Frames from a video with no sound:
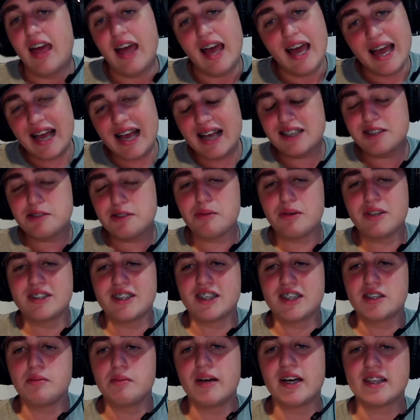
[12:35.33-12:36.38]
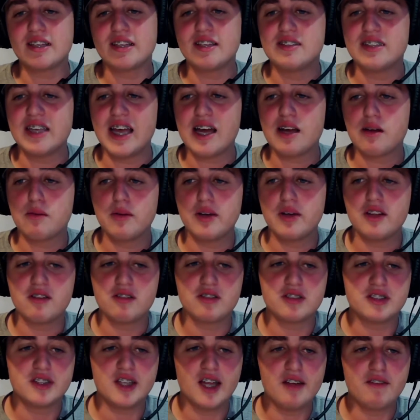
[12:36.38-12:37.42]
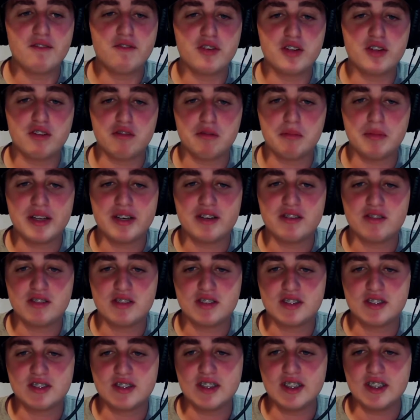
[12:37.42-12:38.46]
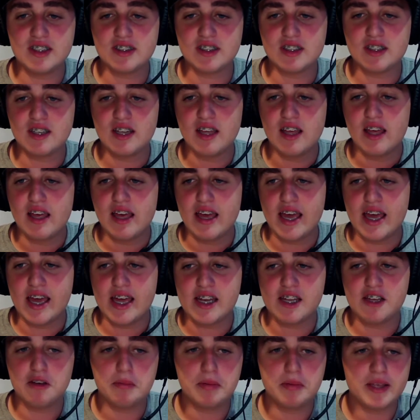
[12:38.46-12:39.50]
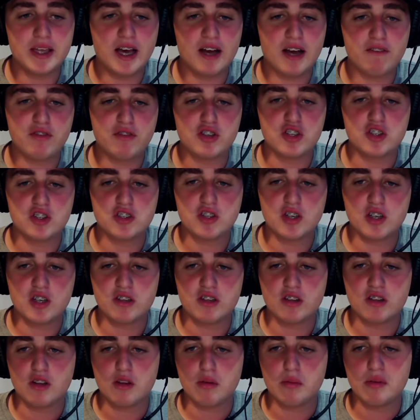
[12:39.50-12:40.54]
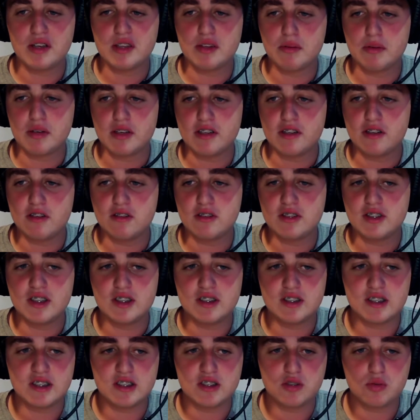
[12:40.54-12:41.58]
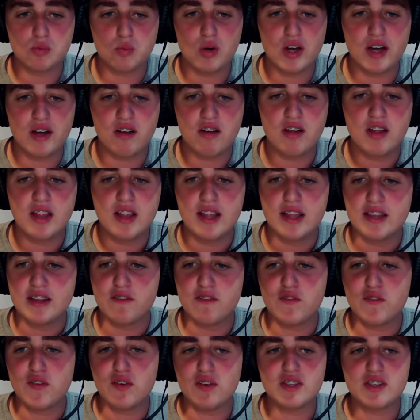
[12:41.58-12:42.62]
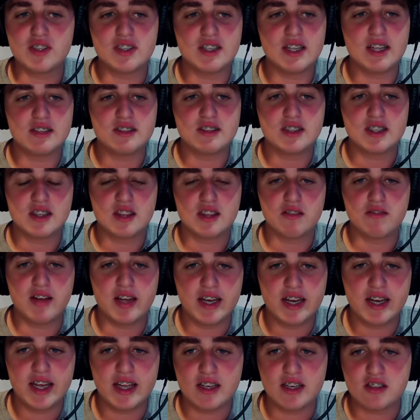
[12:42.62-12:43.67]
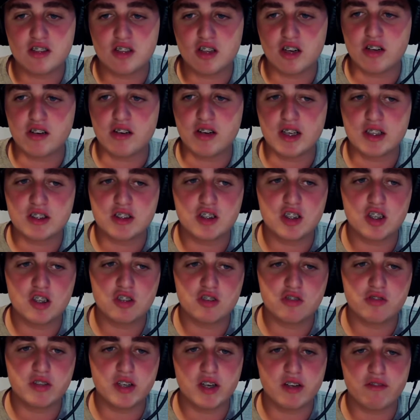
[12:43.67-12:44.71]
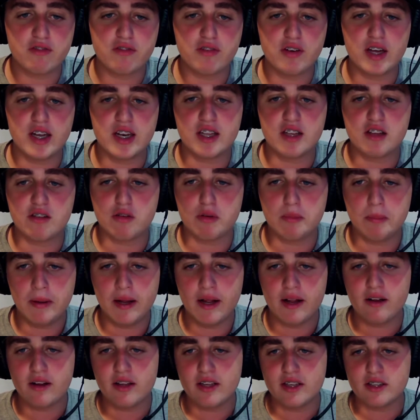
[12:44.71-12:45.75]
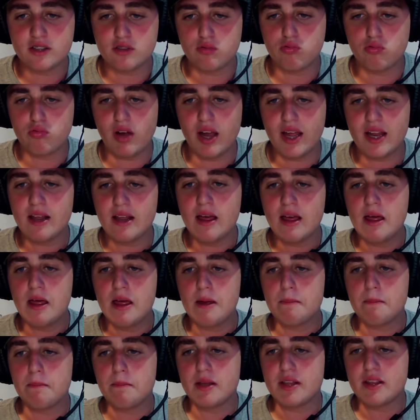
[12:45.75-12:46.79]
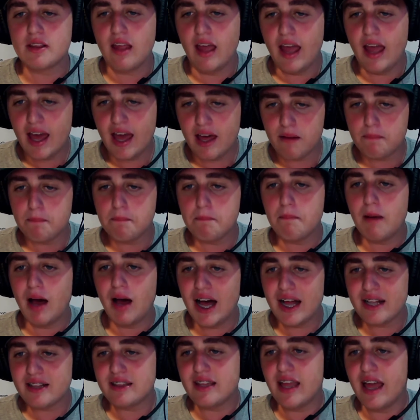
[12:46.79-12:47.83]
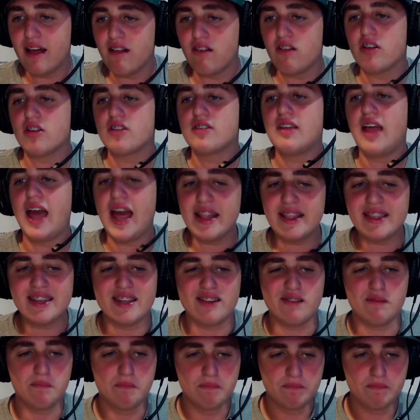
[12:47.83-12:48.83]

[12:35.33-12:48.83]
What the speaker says: As was expected, Zach Wheeler is done for the remainder of the season, and he'll be out for the start of the 2022 season as well. The Phillies announced that the right-handed starter had surgery on Friday to repair his right patellar tendon.